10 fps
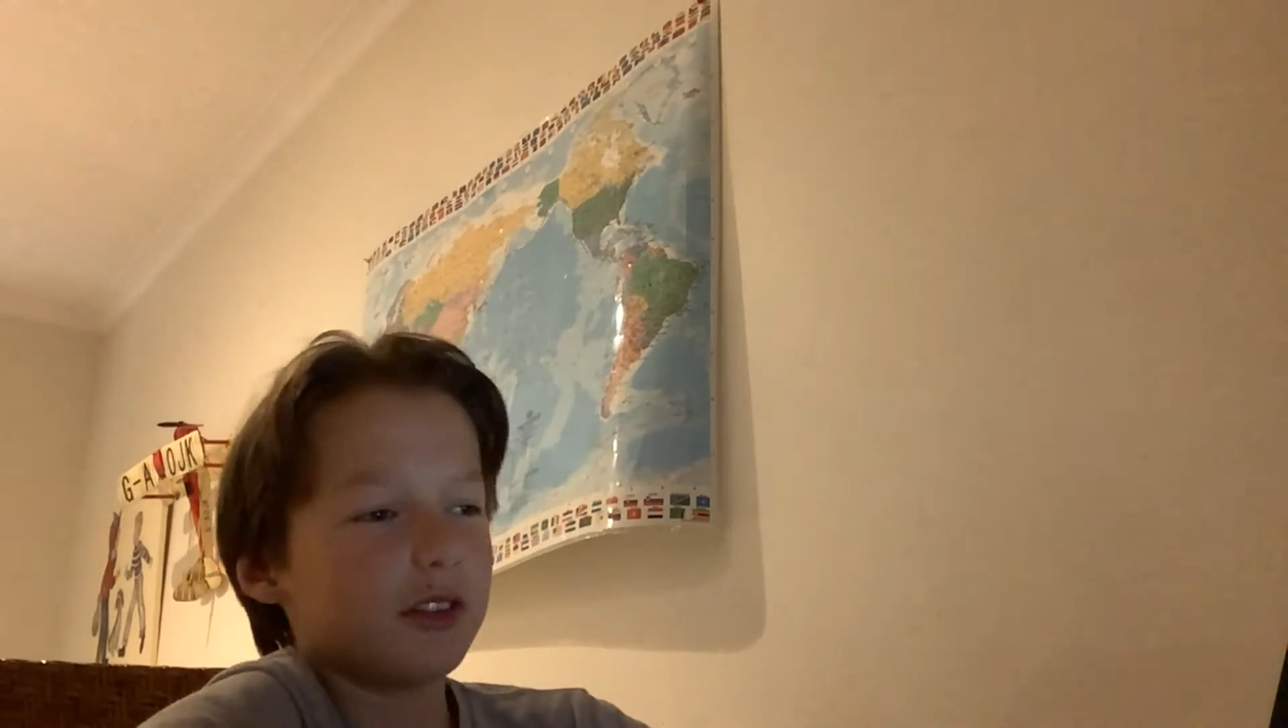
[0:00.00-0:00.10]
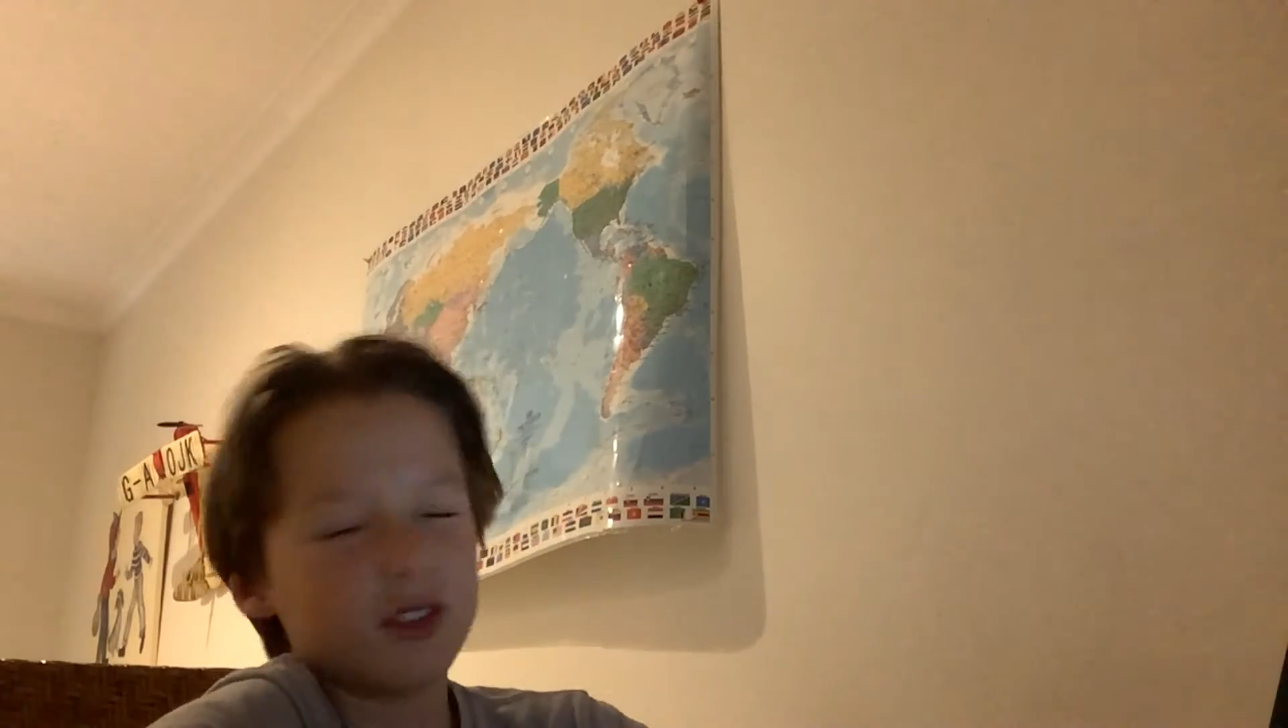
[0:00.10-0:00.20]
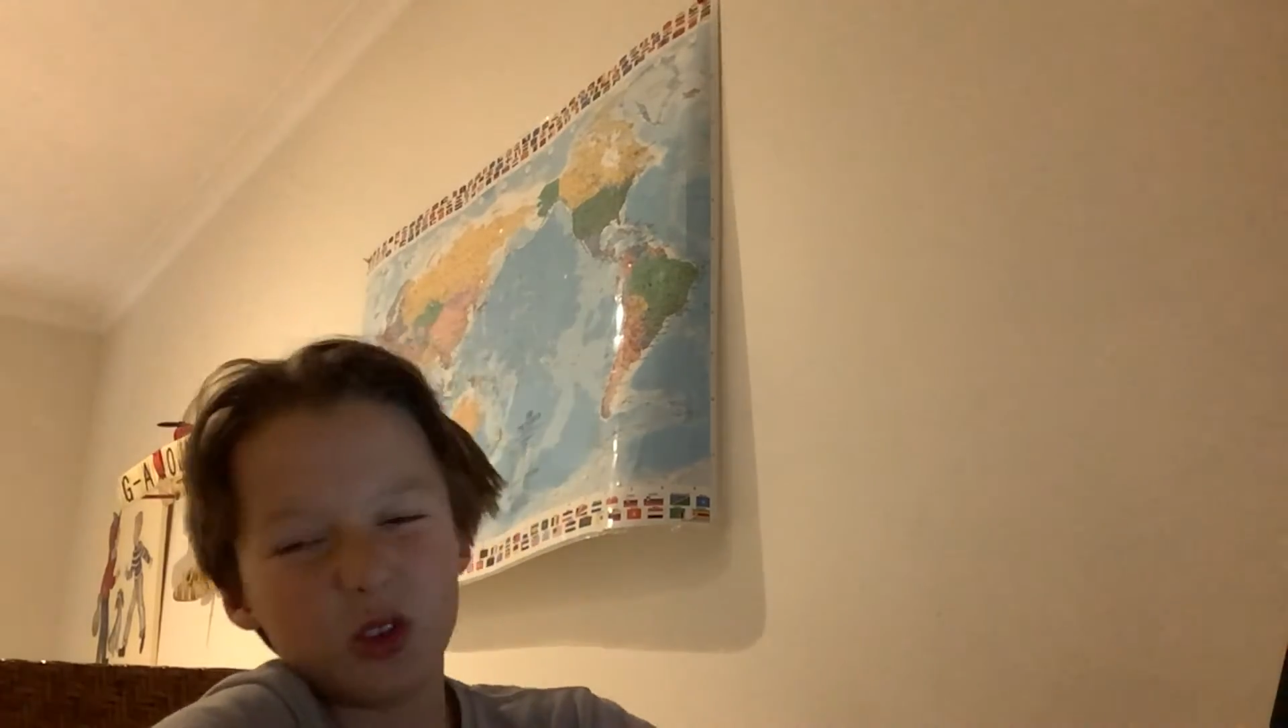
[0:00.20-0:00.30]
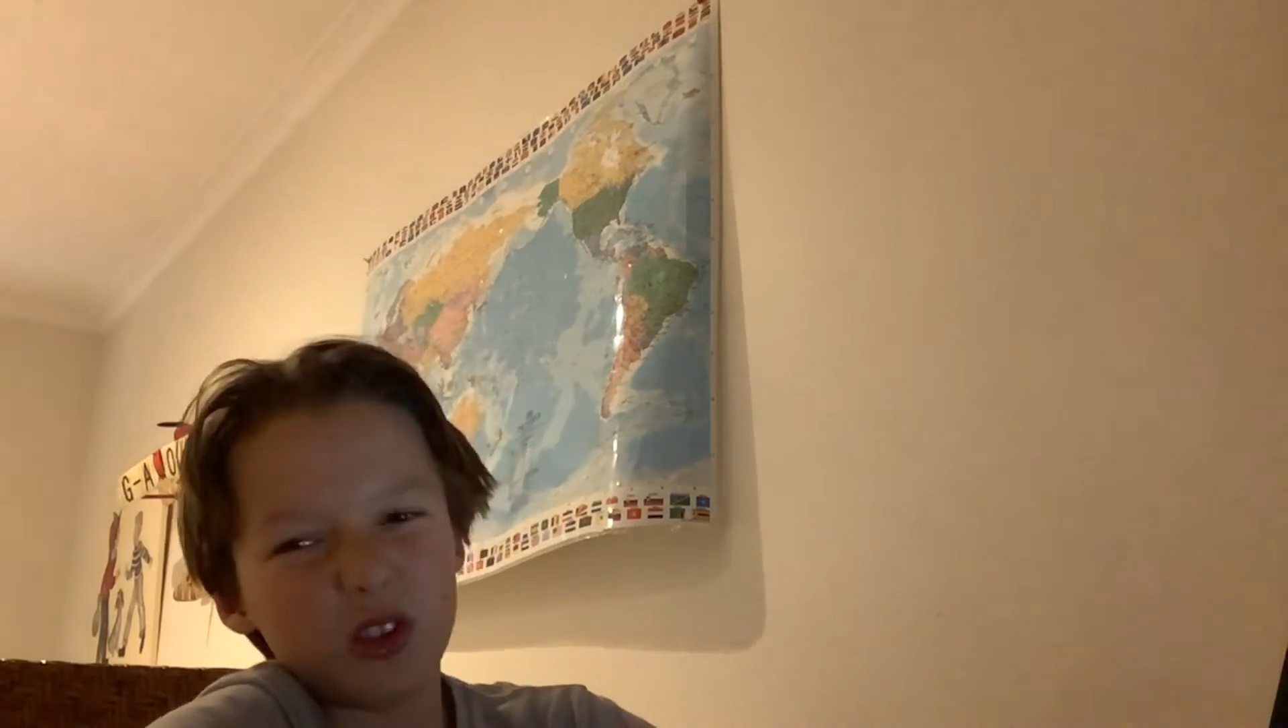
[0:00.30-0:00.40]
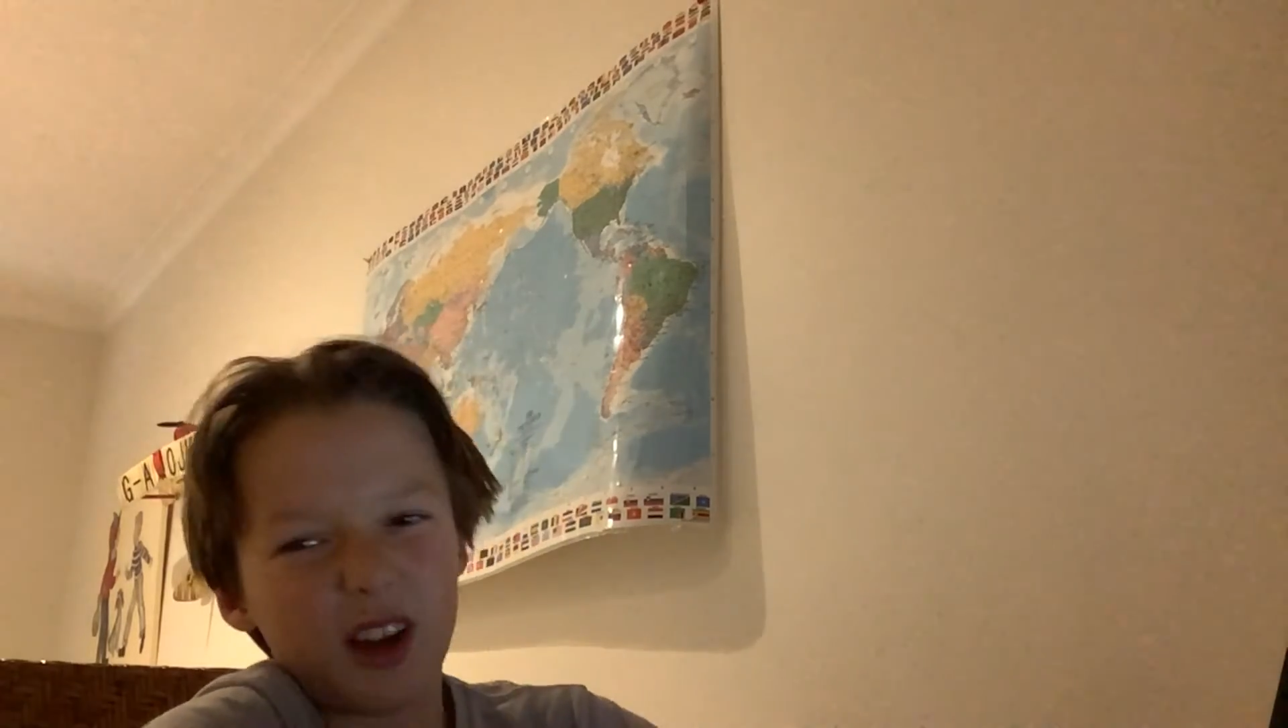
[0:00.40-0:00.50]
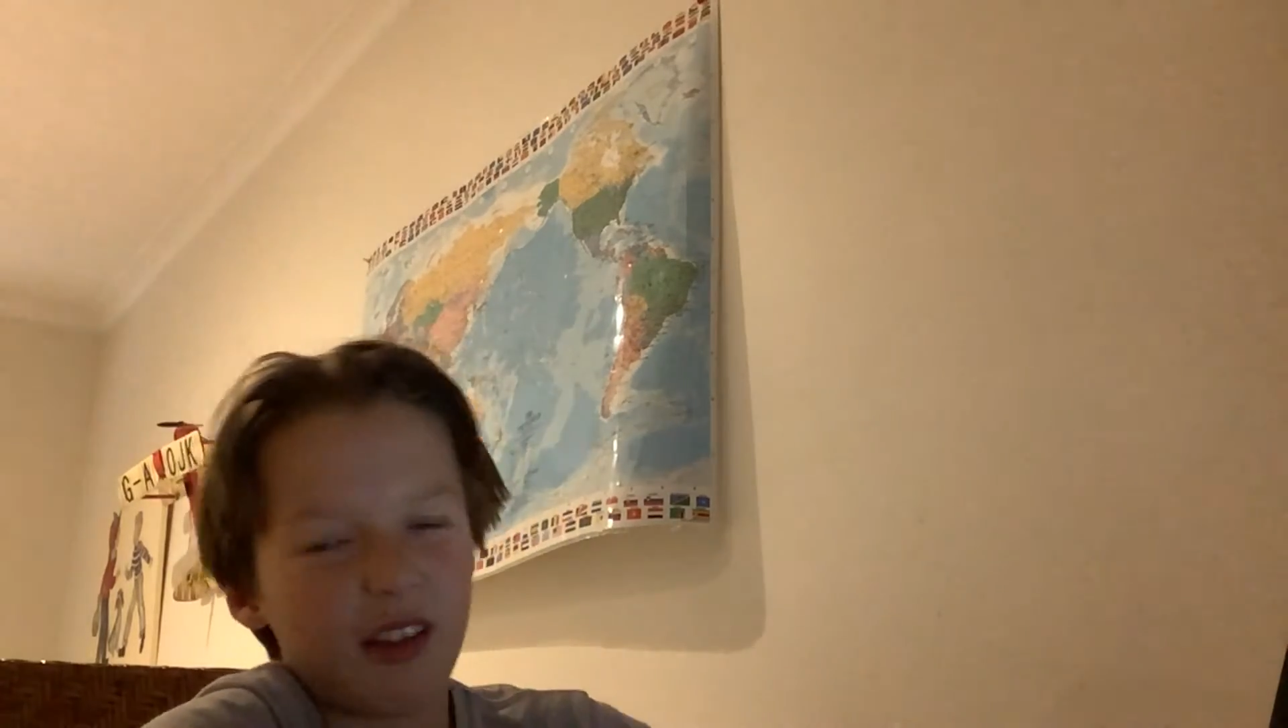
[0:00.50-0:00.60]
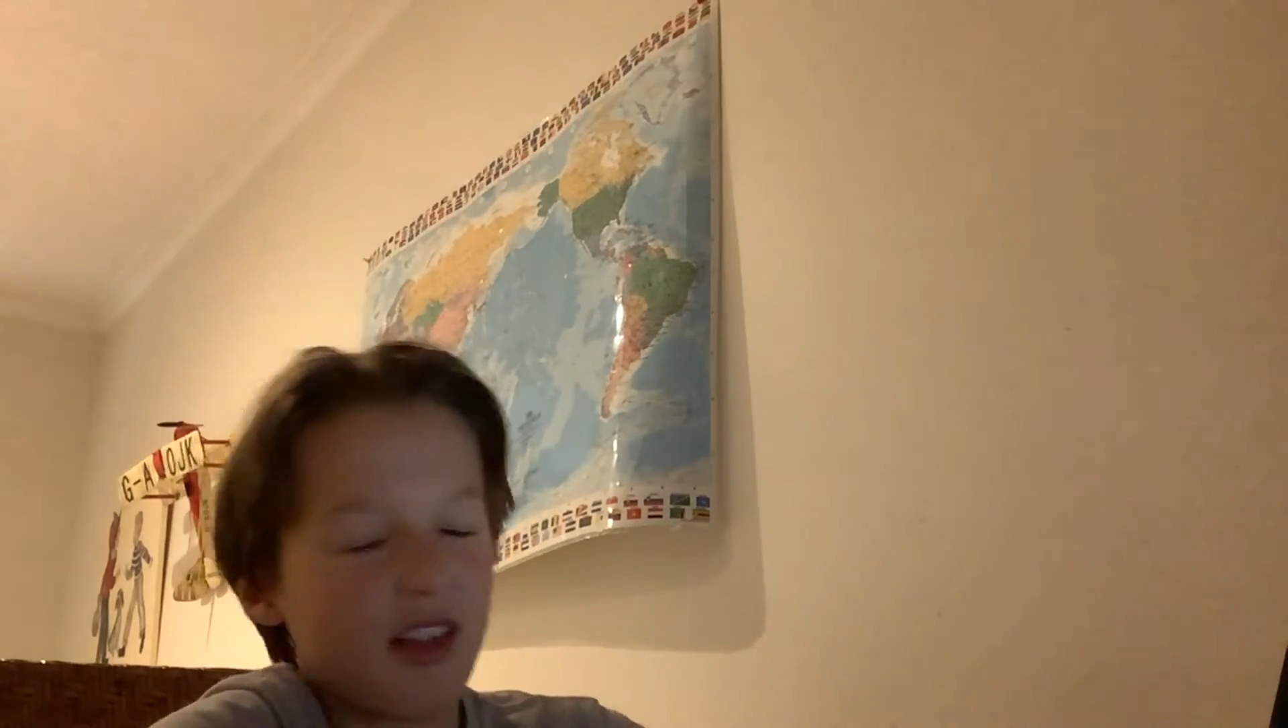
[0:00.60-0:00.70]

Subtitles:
look like